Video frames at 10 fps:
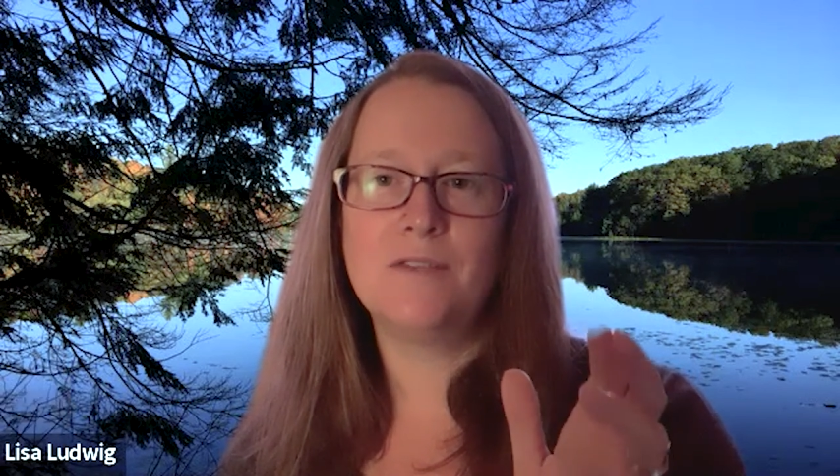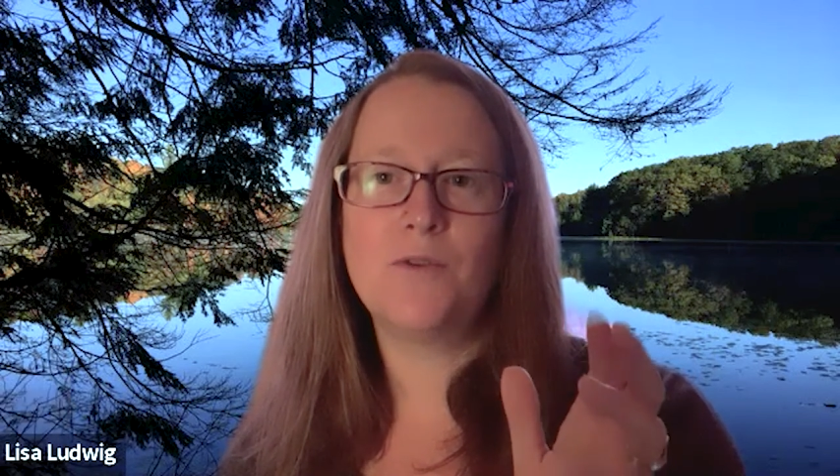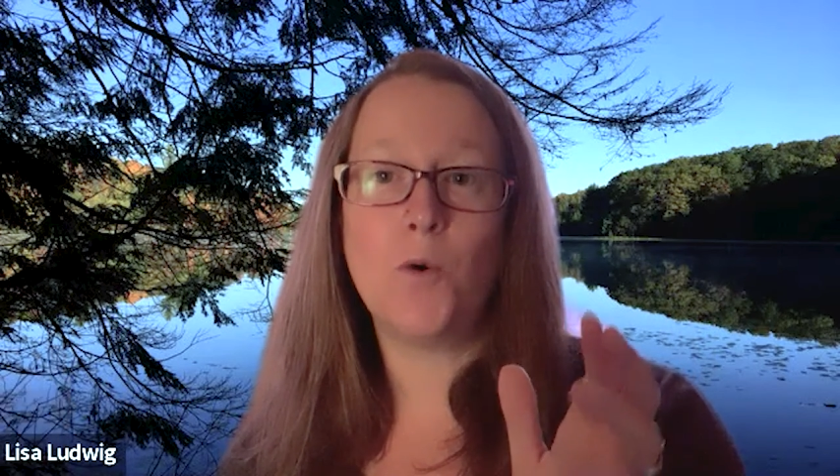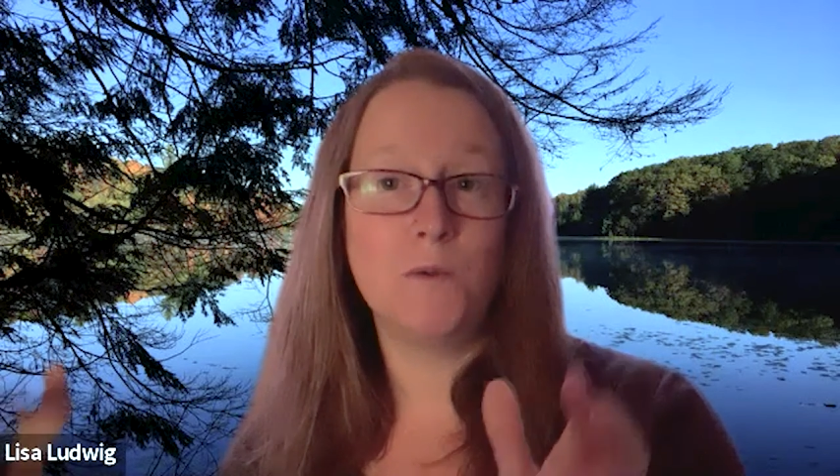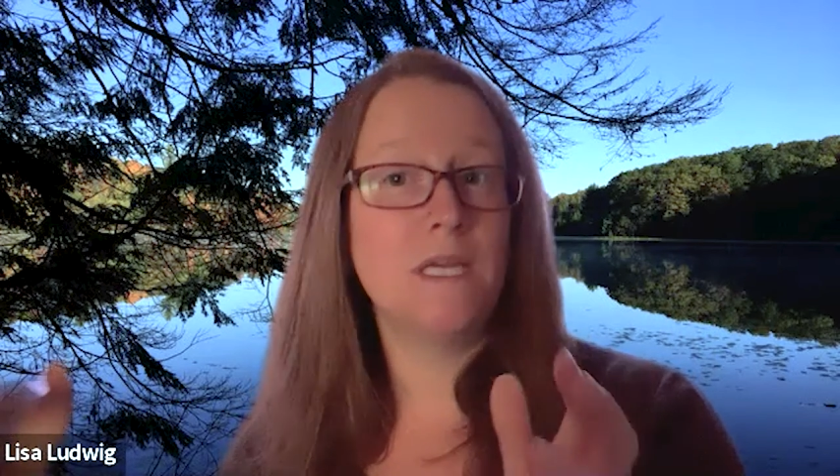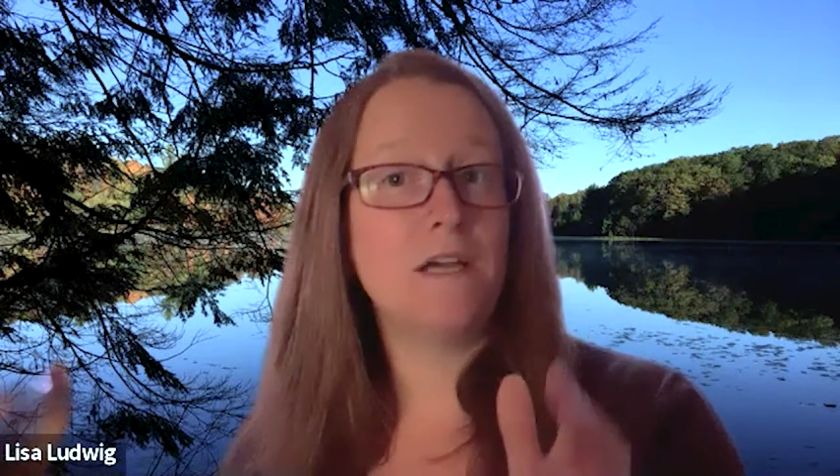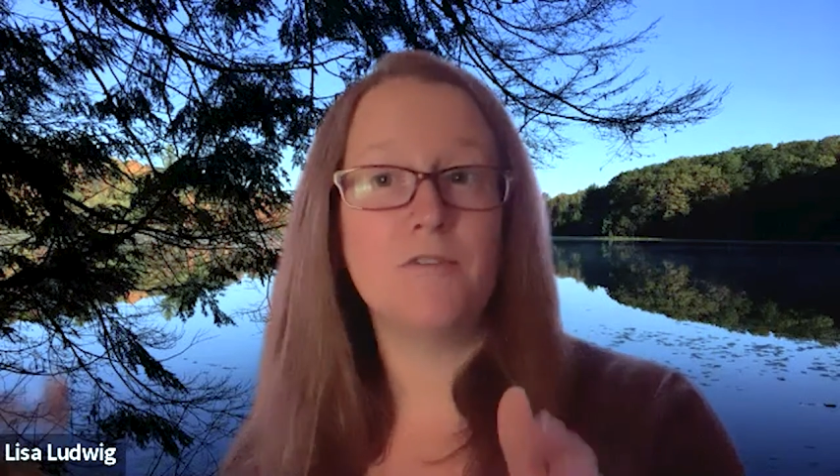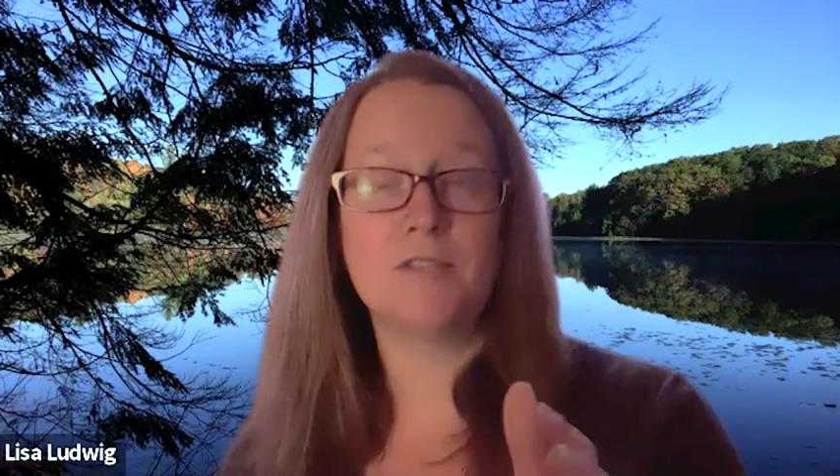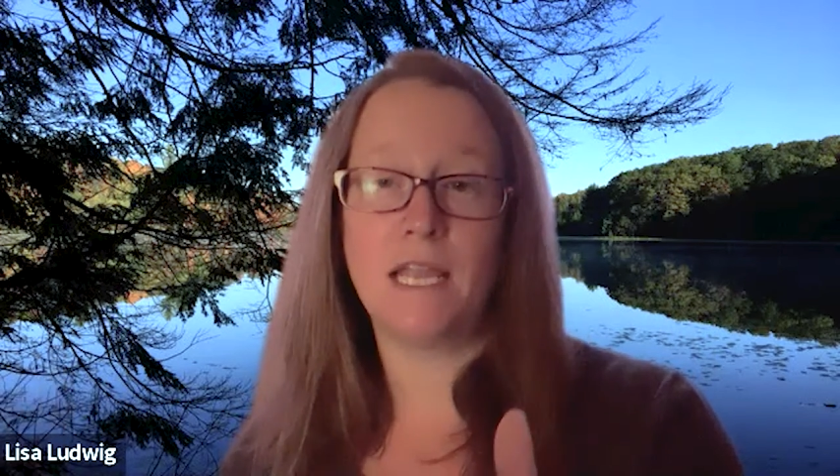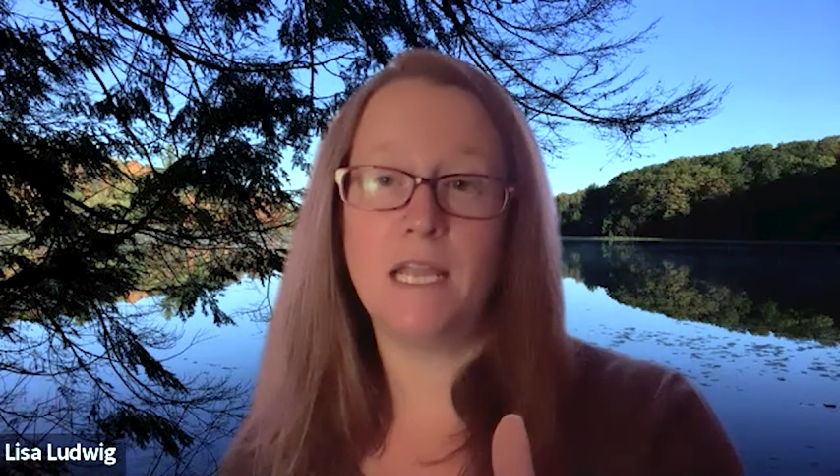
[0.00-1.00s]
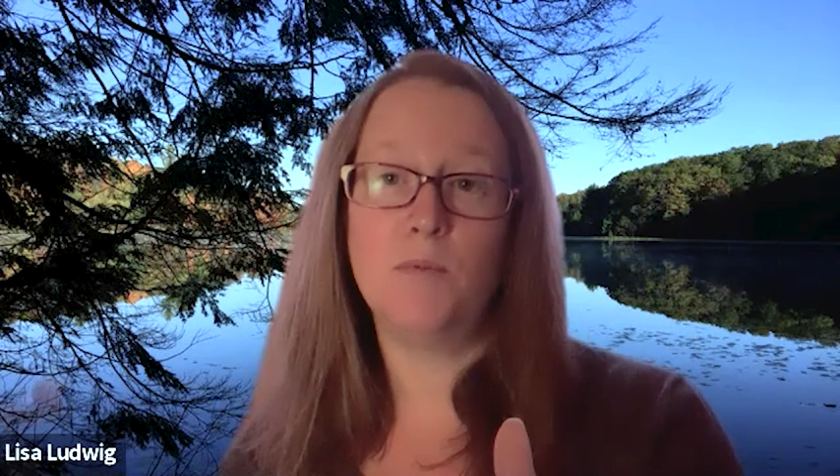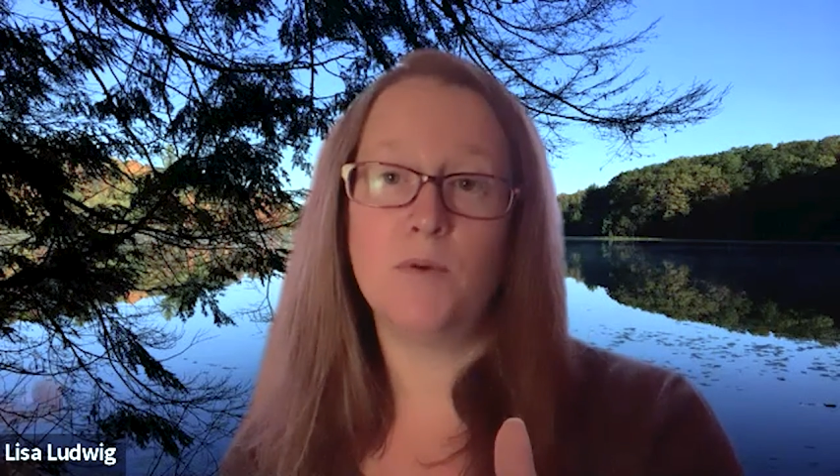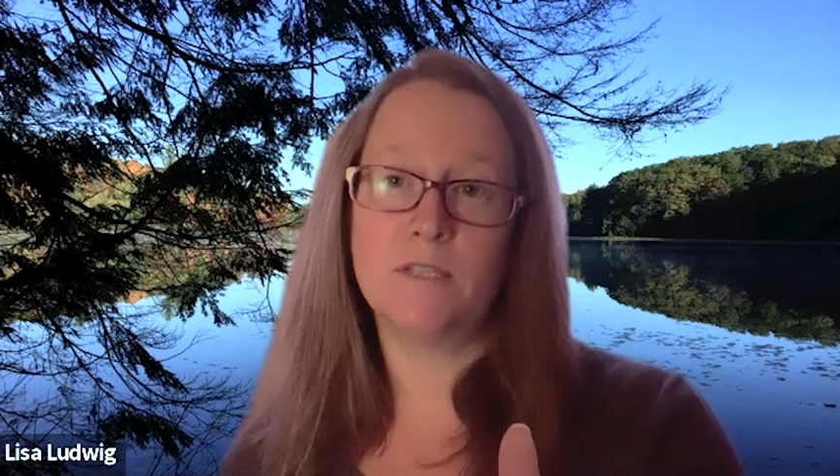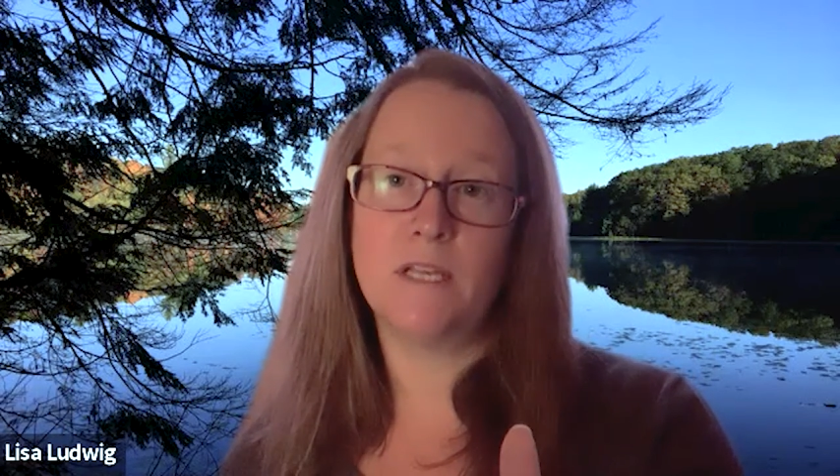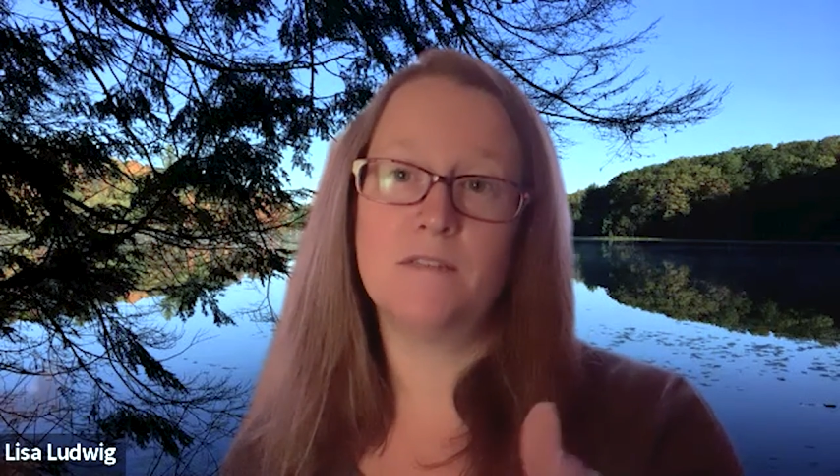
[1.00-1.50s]
only covers
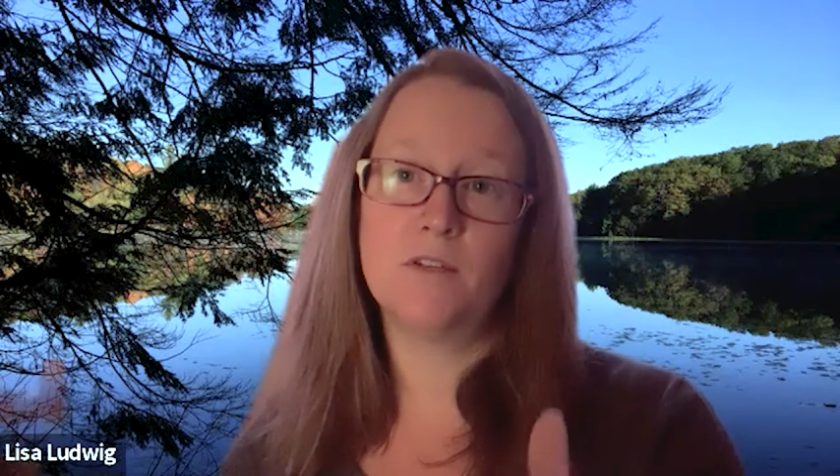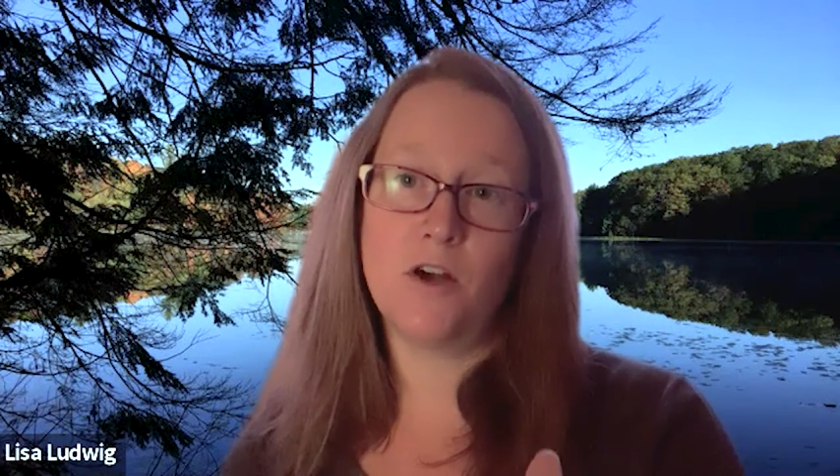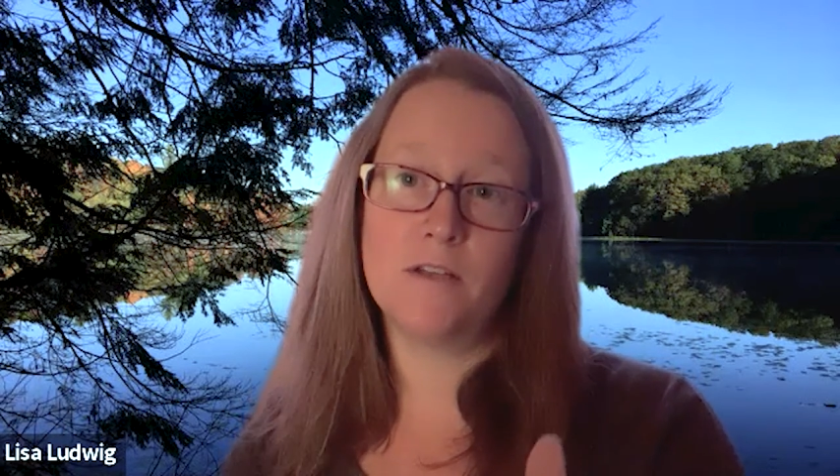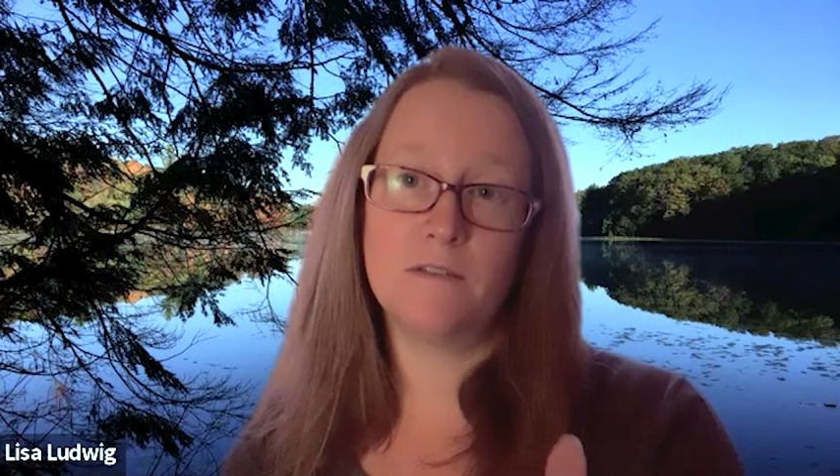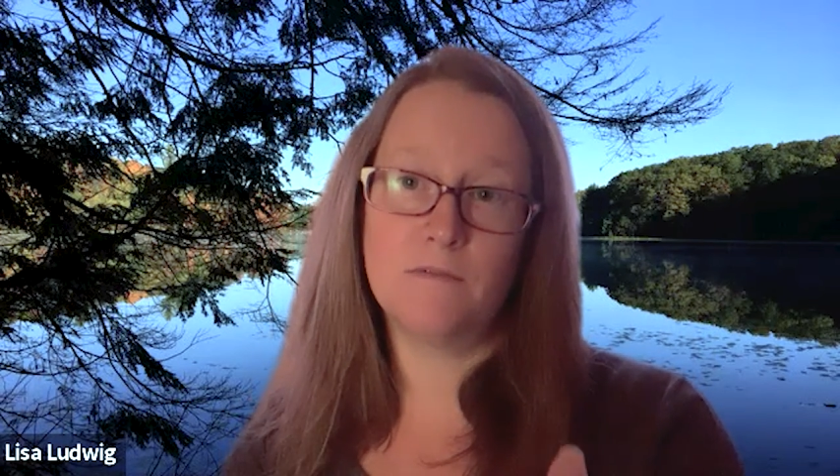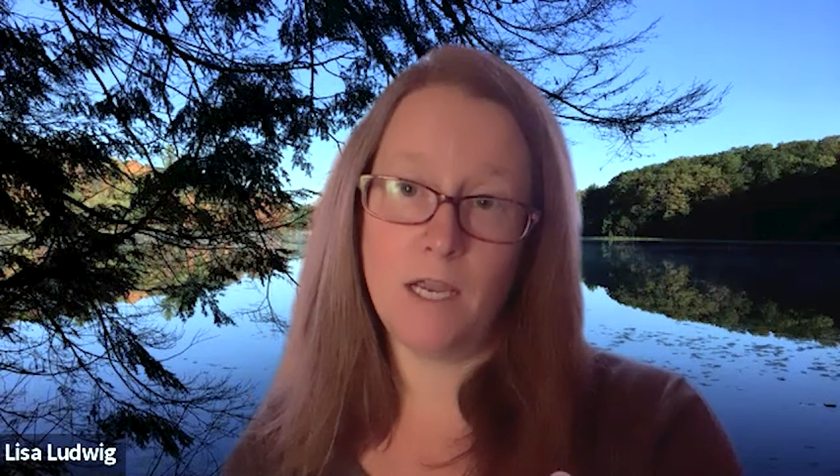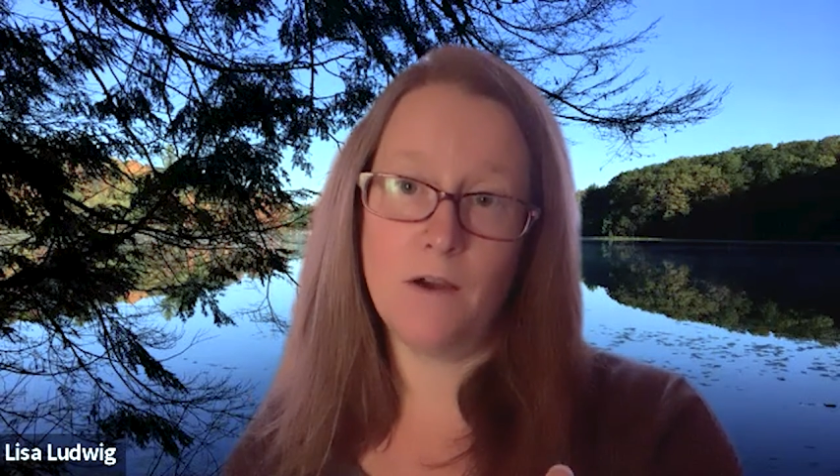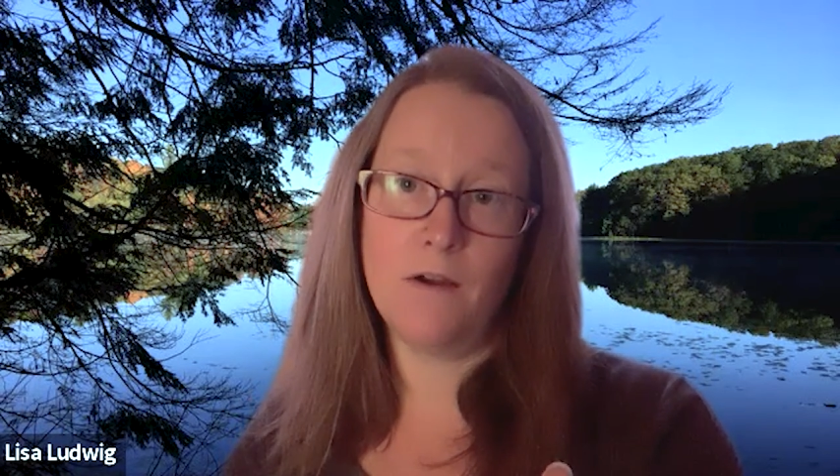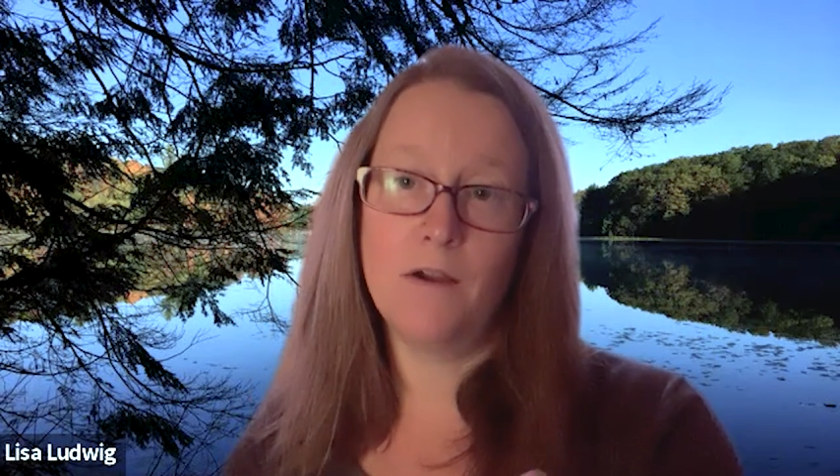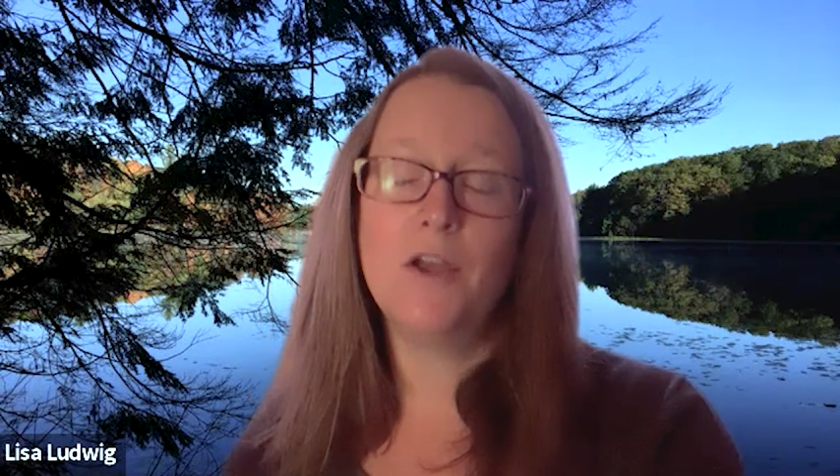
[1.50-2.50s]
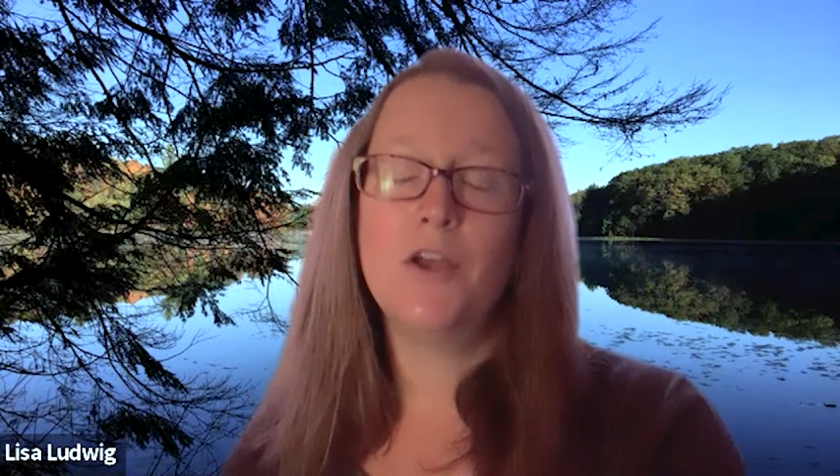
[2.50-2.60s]
80% of the cost of care.